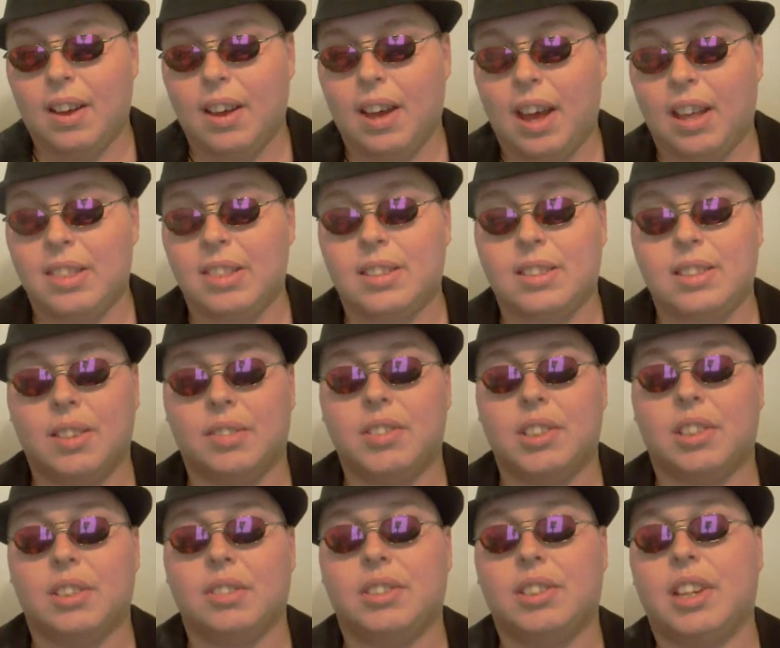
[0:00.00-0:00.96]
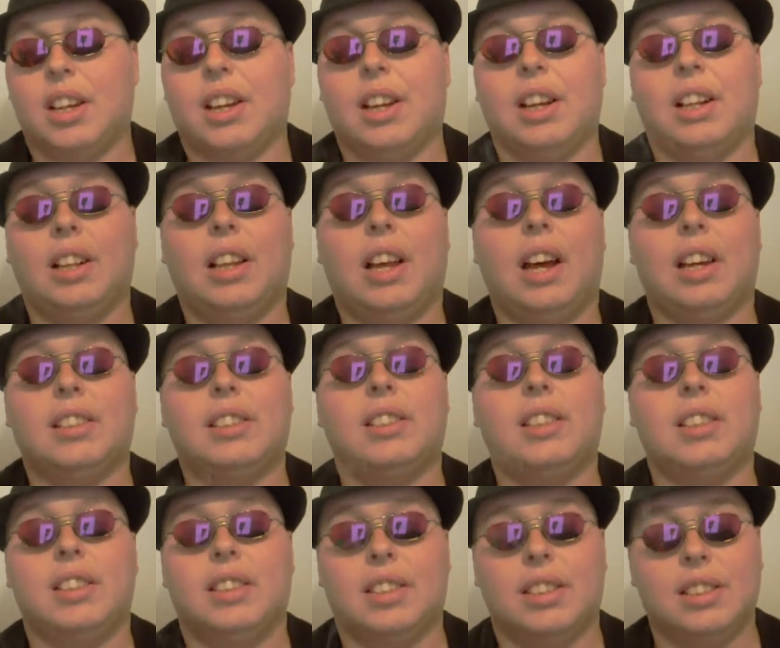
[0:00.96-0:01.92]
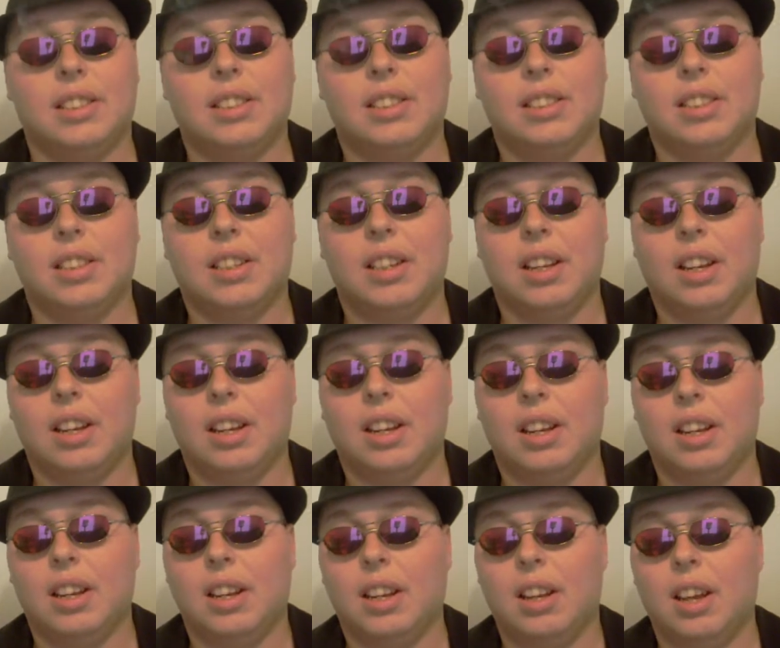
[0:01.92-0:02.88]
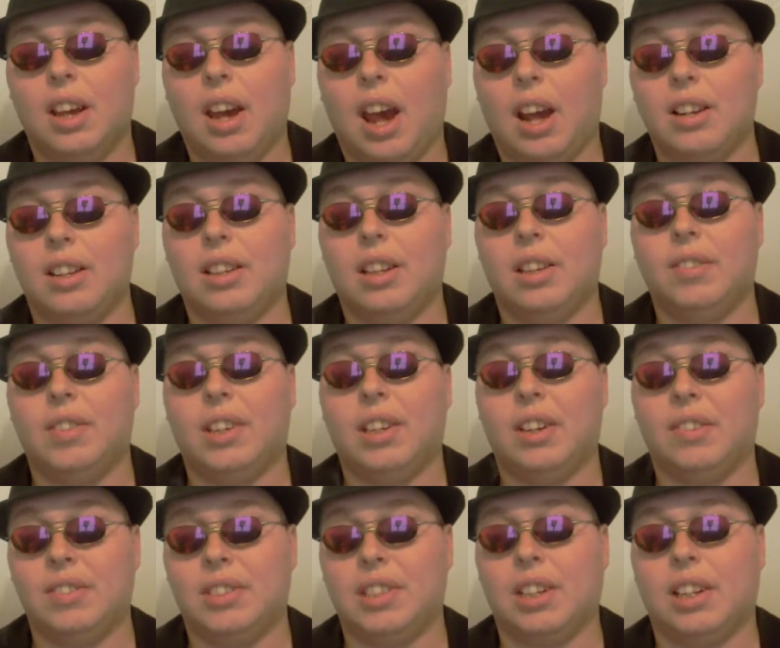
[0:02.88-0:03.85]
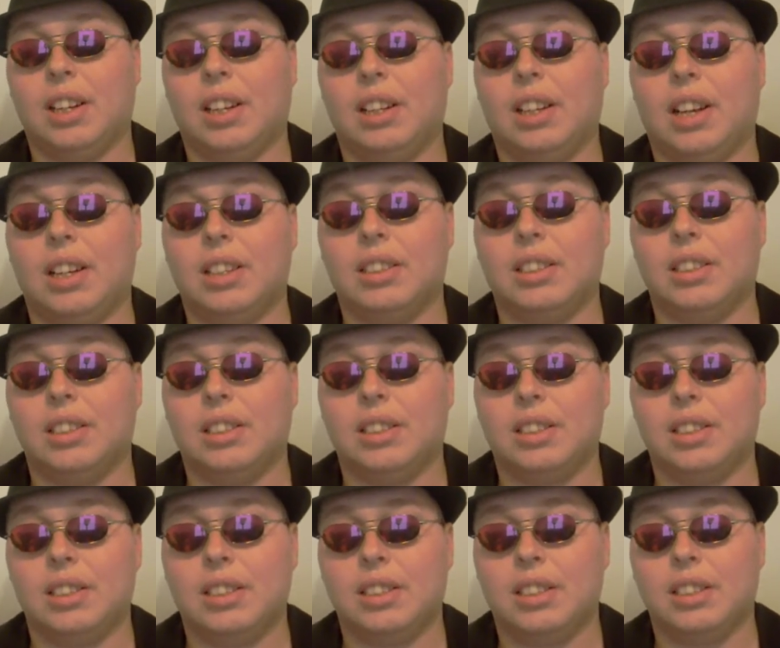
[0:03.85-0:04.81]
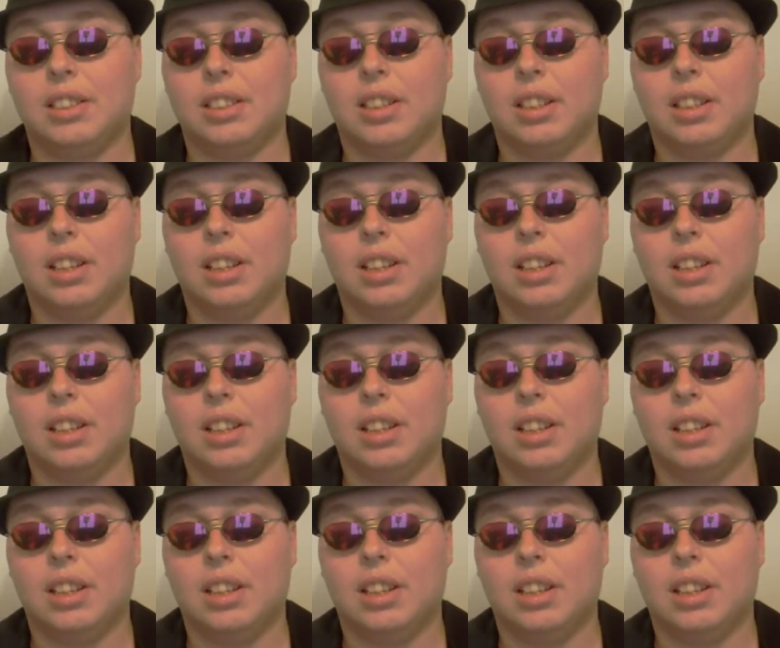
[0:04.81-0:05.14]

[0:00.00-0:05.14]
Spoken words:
and the subject of second-class citizens. How did they become second-class citizens?